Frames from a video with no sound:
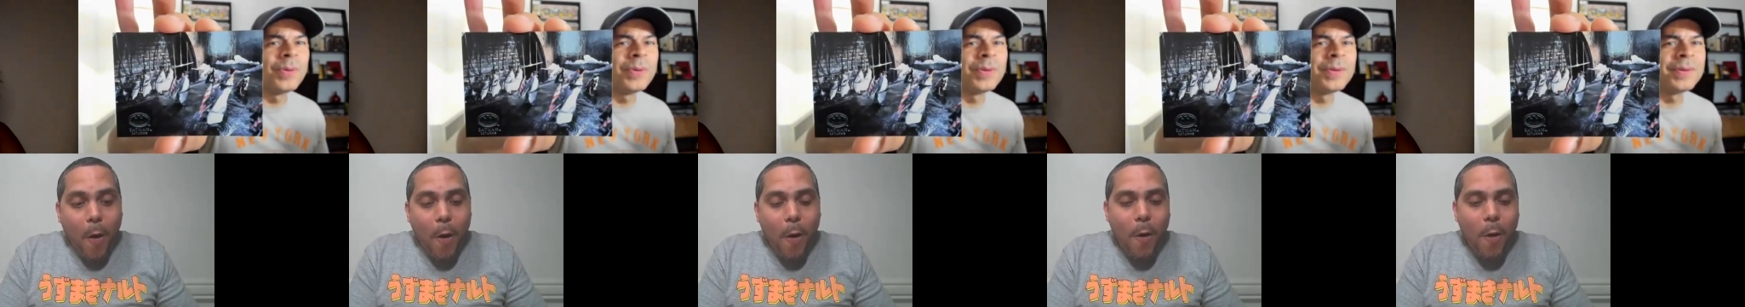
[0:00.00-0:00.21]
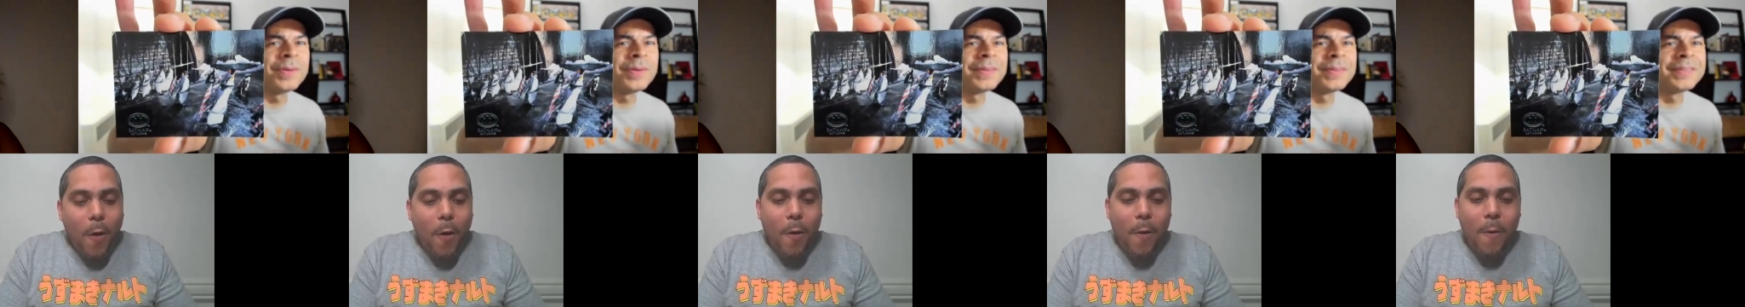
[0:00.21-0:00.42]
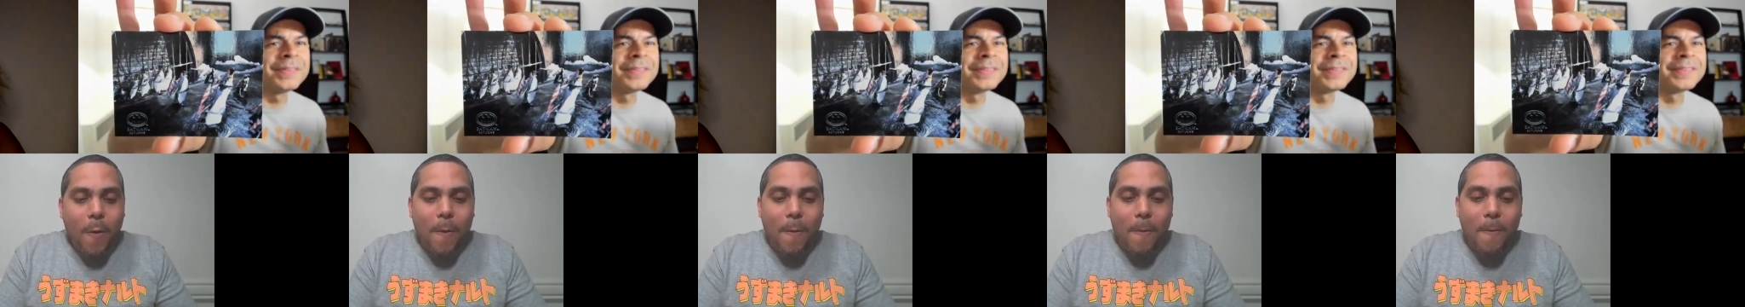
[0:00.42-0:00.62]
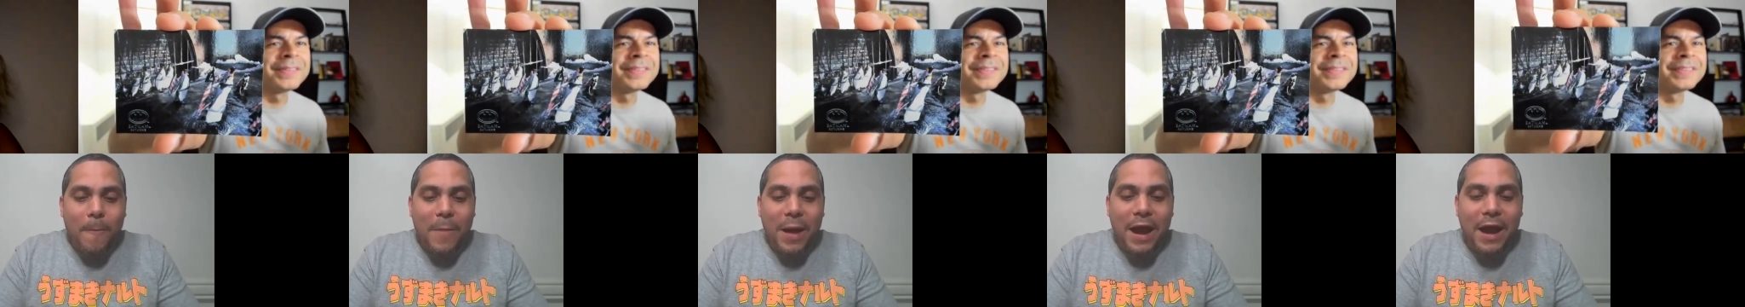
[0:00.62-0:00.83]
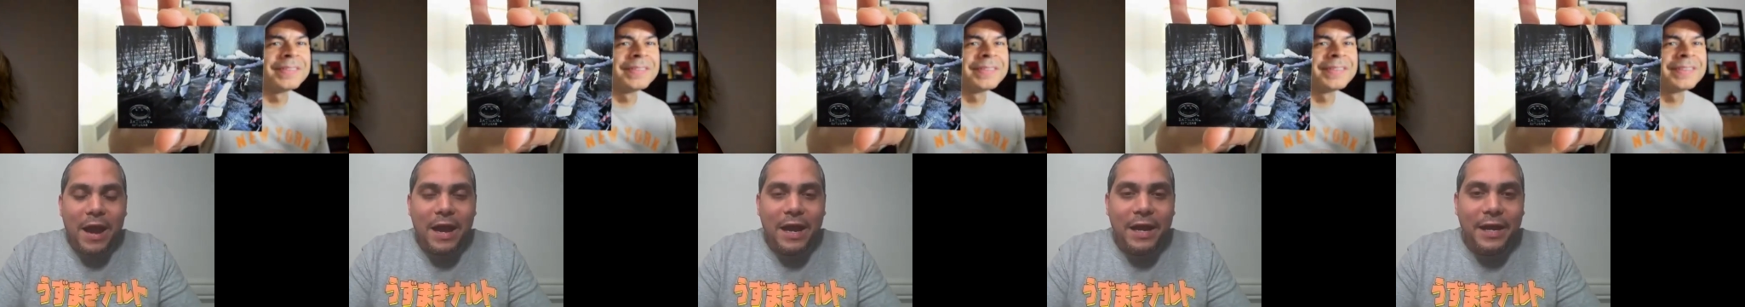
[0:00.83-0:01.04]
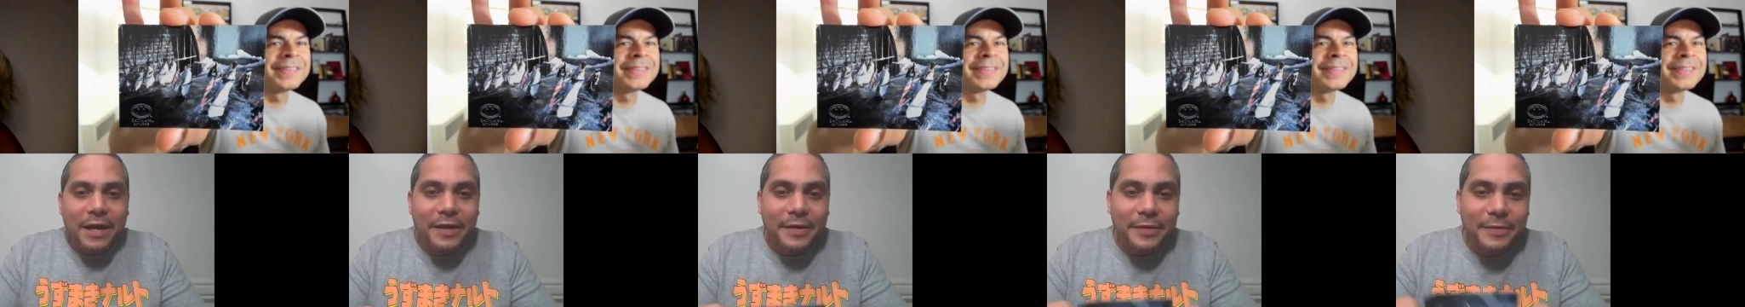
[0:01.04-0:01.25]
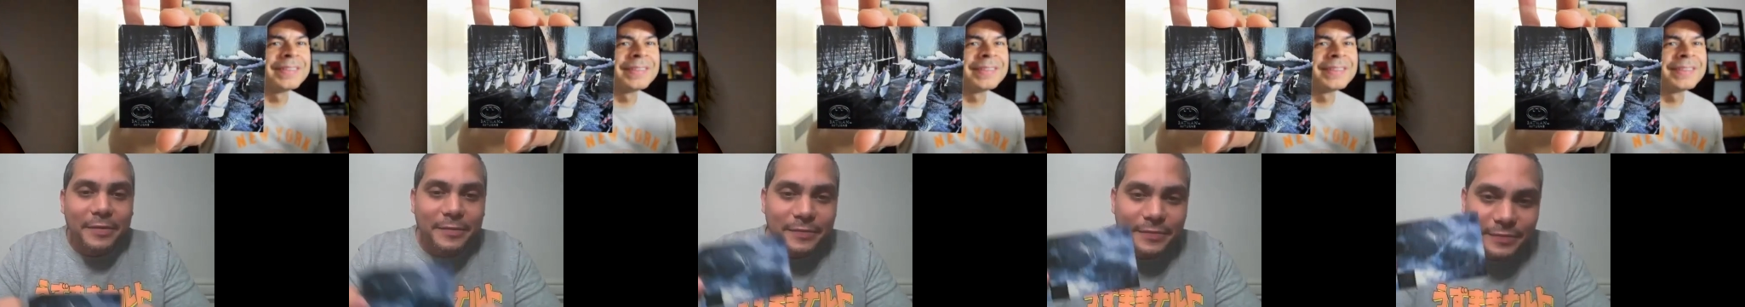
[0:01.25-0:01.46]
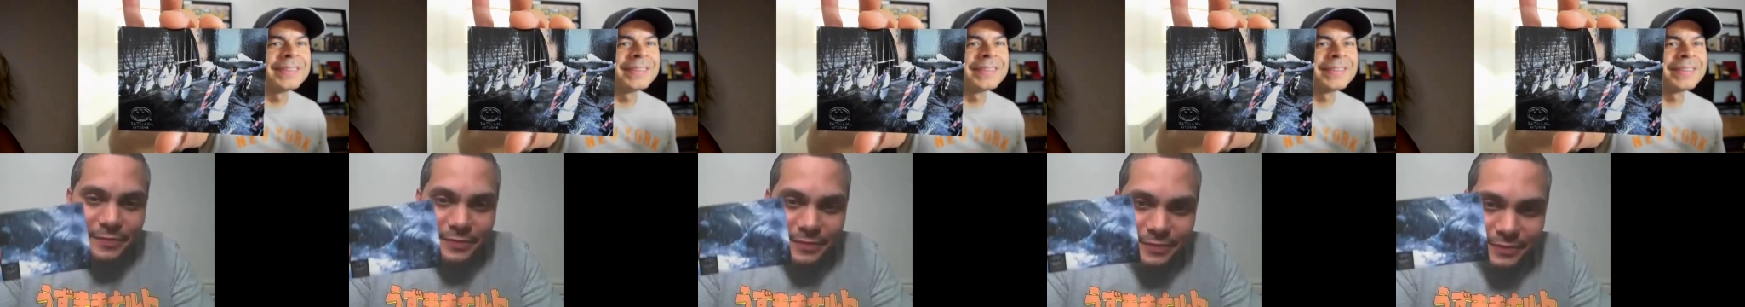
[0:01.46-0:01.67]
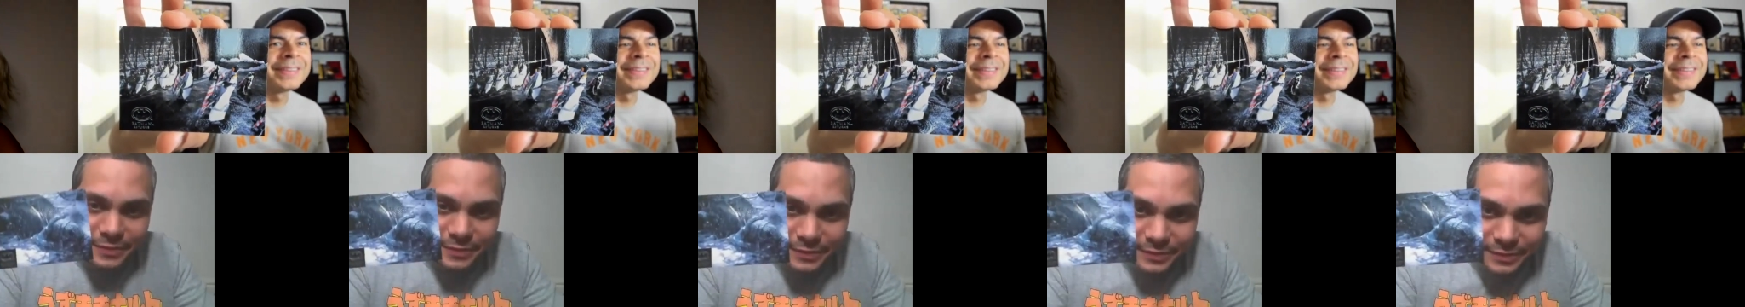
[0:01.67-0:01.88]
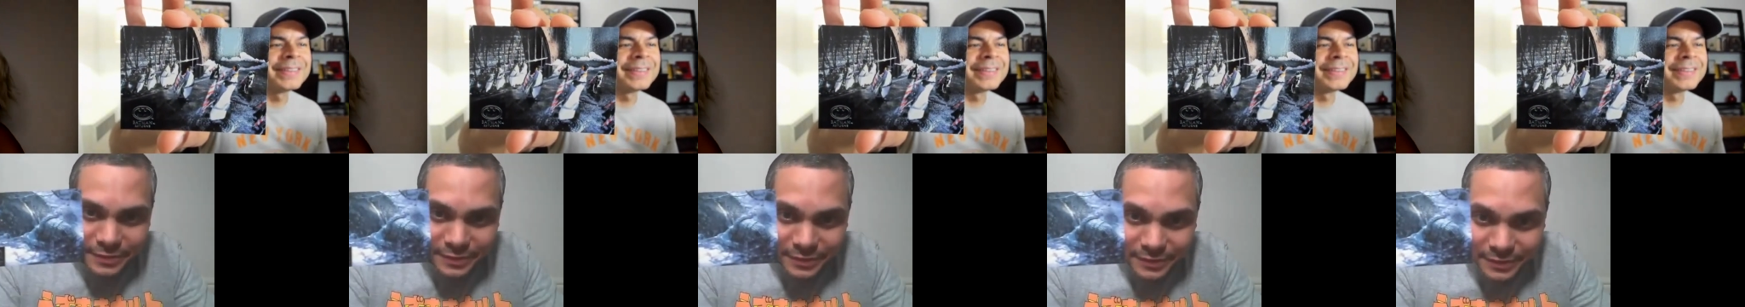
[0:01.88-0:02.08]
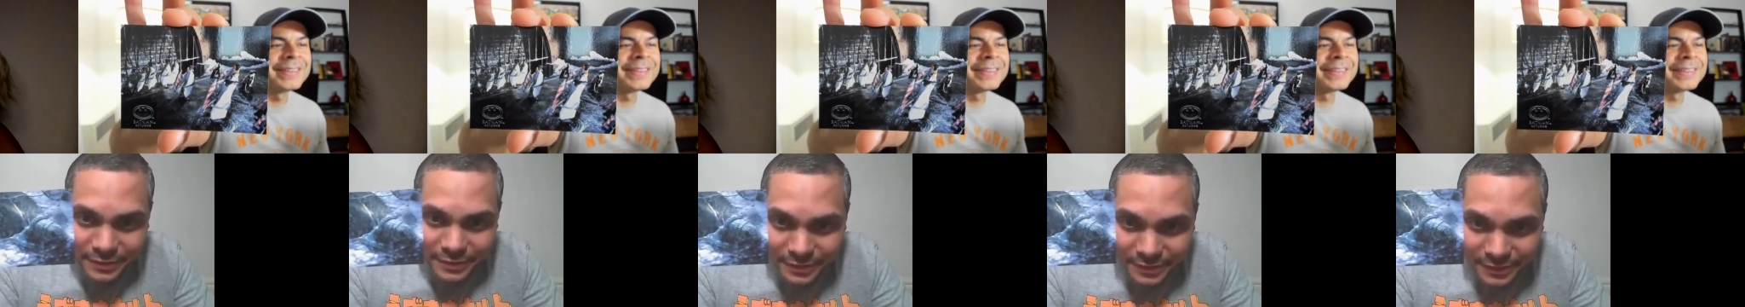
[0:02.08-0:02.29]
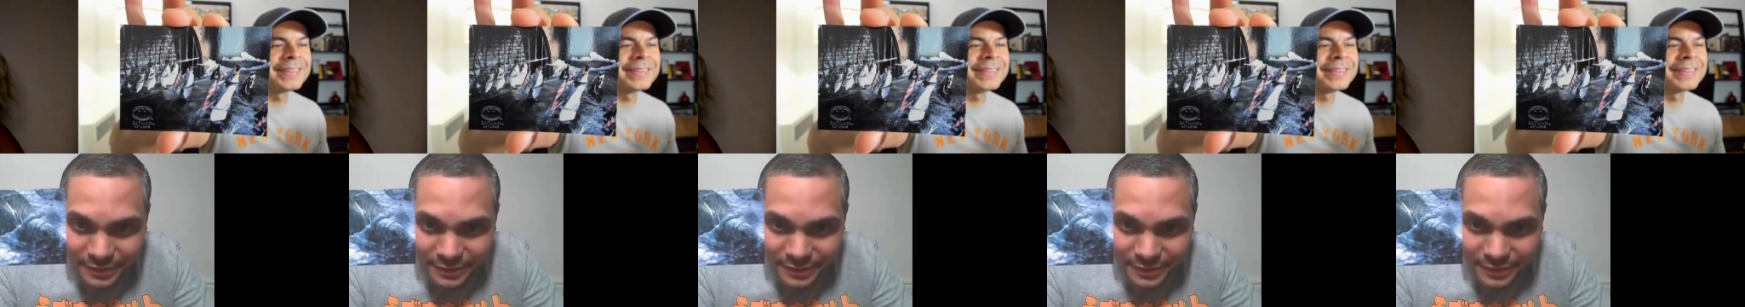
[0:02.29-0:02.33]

(no one is talking)